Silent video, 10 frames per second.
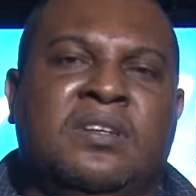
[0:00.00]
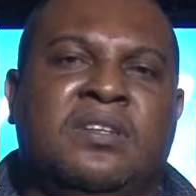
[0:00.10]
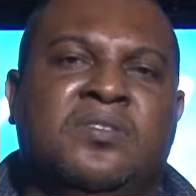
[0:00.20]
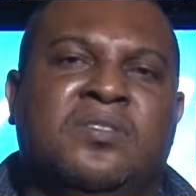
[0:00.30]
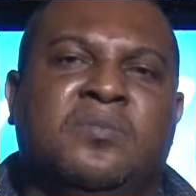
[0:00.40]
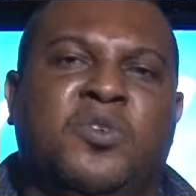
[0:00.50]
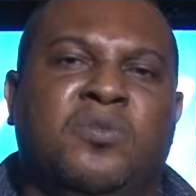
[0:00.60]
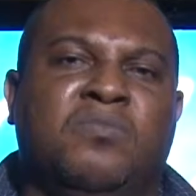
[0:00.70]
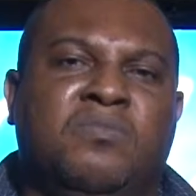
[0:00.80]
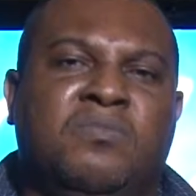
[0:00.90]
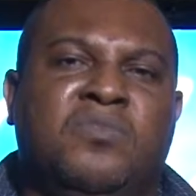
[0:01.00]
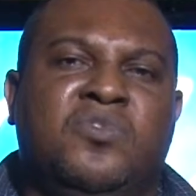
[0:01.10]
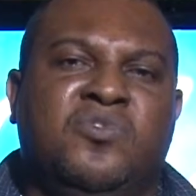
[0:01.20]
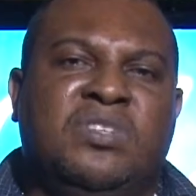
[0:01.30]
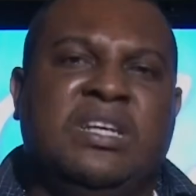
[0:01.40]
And this is about
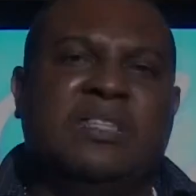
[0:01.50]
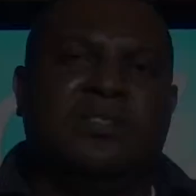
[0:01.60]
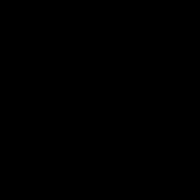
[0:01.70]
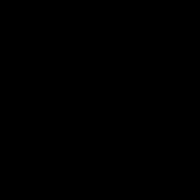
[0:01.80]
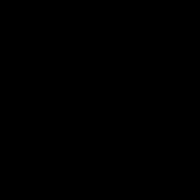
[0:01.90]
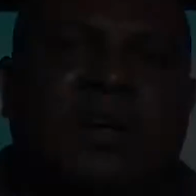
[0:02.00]
three years ago.